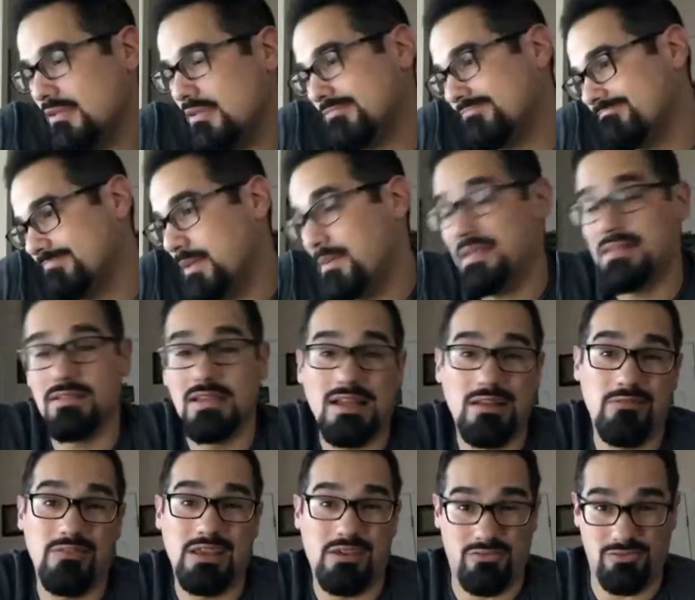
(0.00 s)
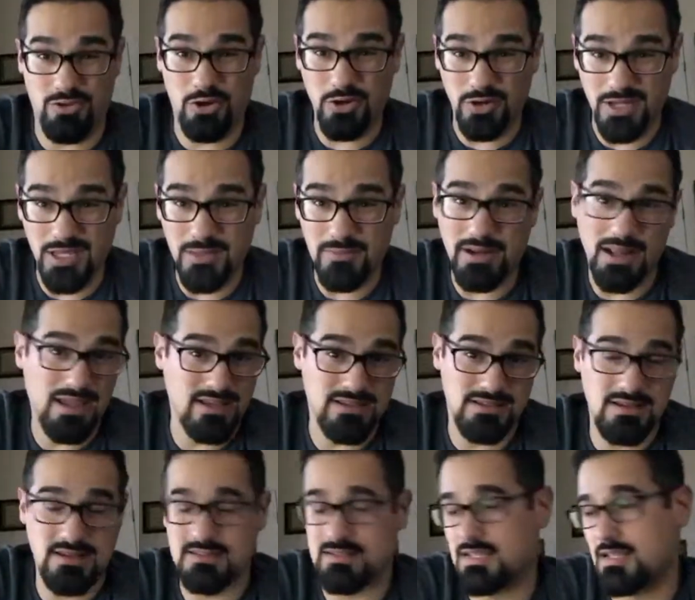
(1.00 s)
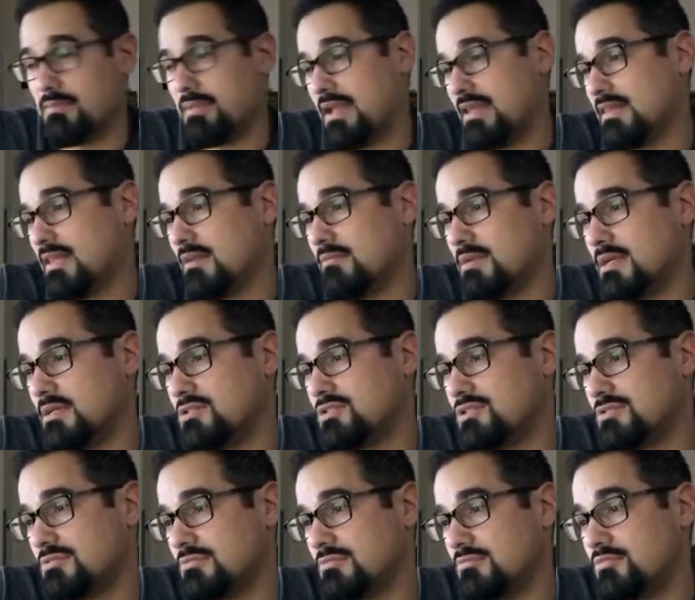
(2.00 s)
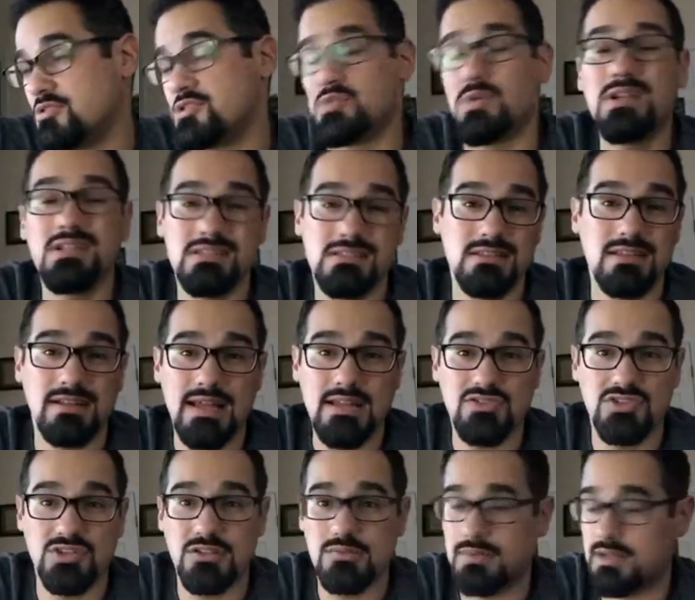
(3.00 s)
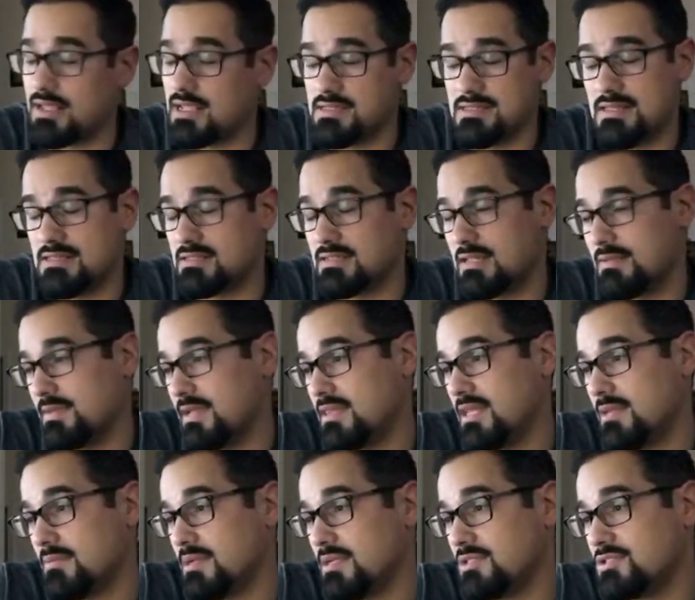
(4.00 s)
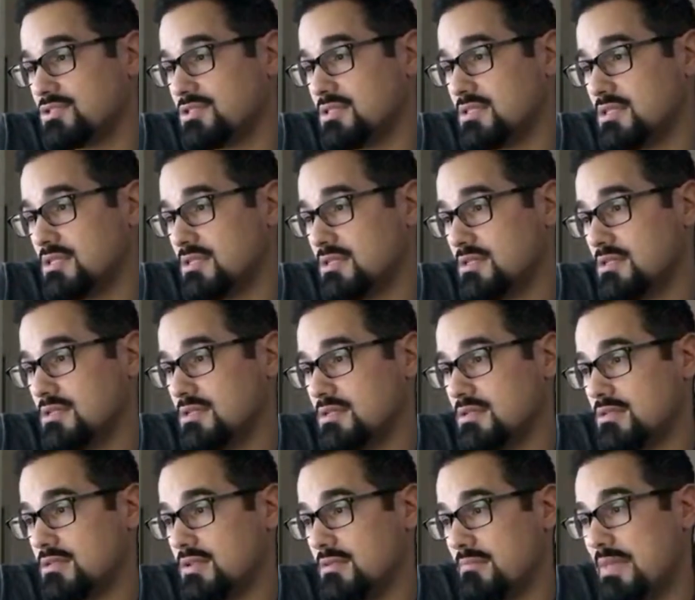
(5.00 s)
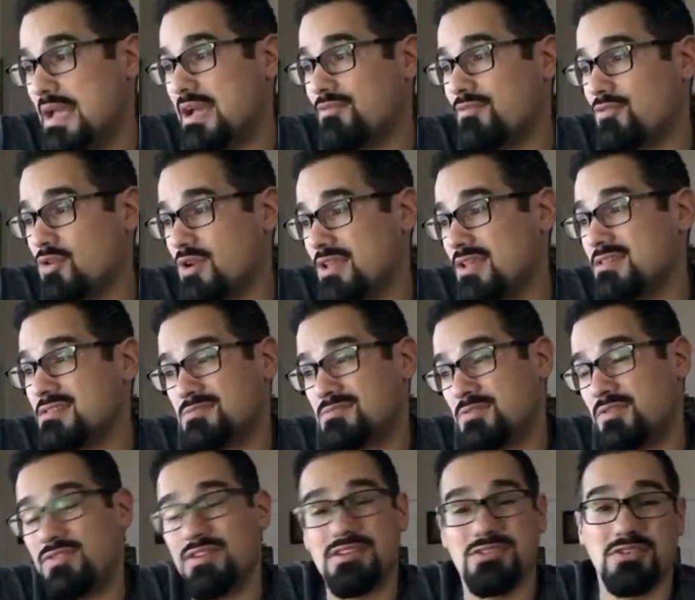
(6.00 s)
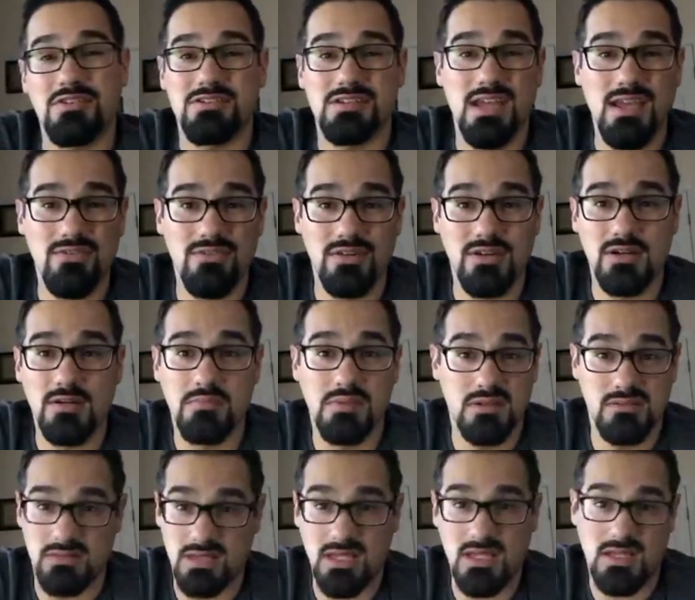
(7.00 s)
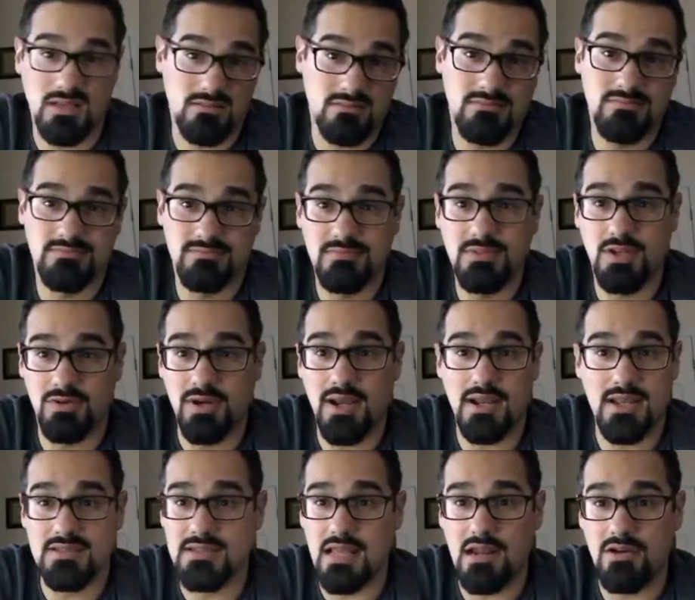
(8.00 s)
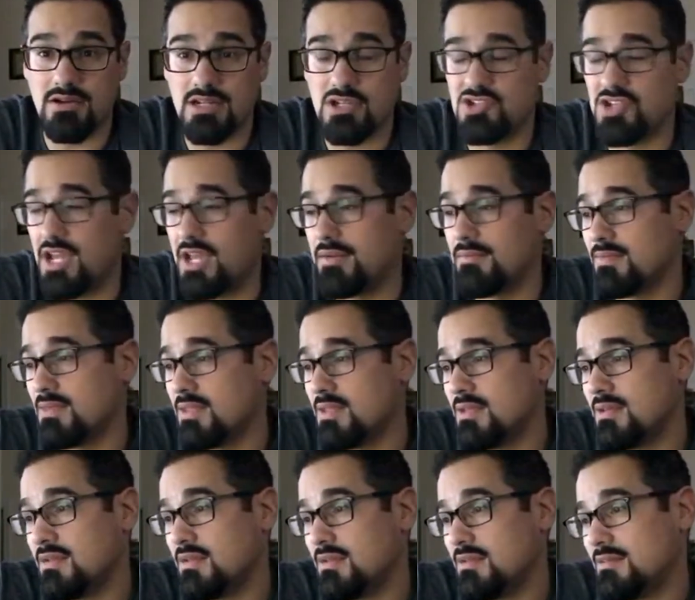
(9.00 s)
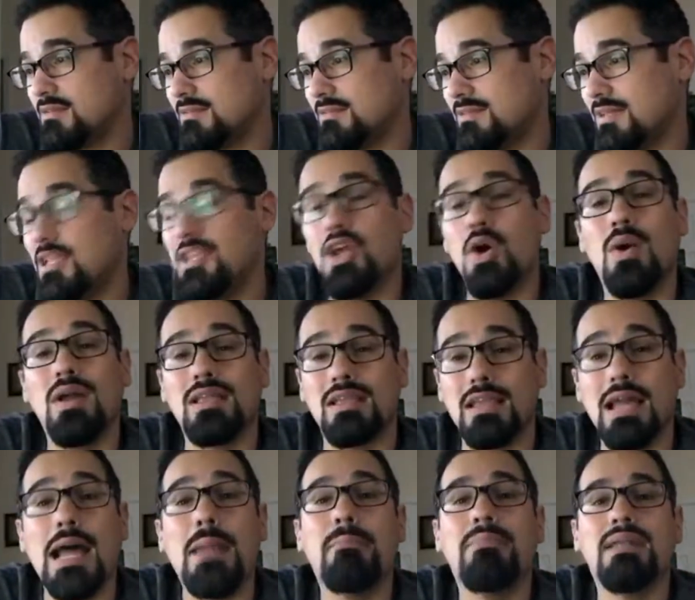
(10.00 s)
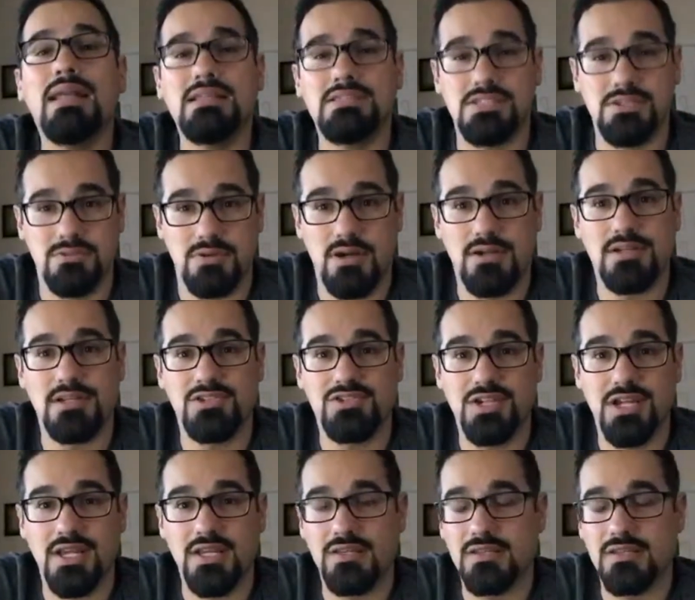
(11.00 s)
yeah, Nick Fury, but I guess he doesn't command that much. Bruce Willis is a legend, but I guess he doesn't command that much. McAvoy is Professor Xavier, but again, you're right, he's not RDJ. And you know what? God bless you, RDJ.